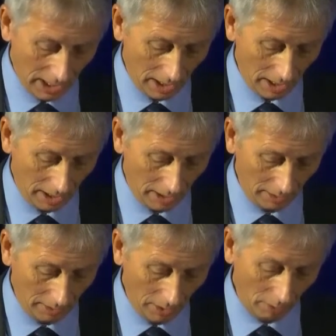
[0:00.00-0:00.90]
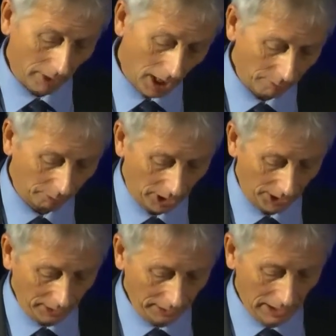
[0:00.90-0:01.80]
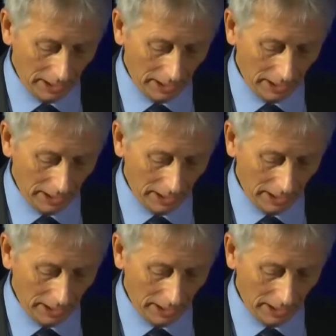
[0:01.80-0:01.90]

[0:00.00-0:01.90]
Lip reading: a reliable partner.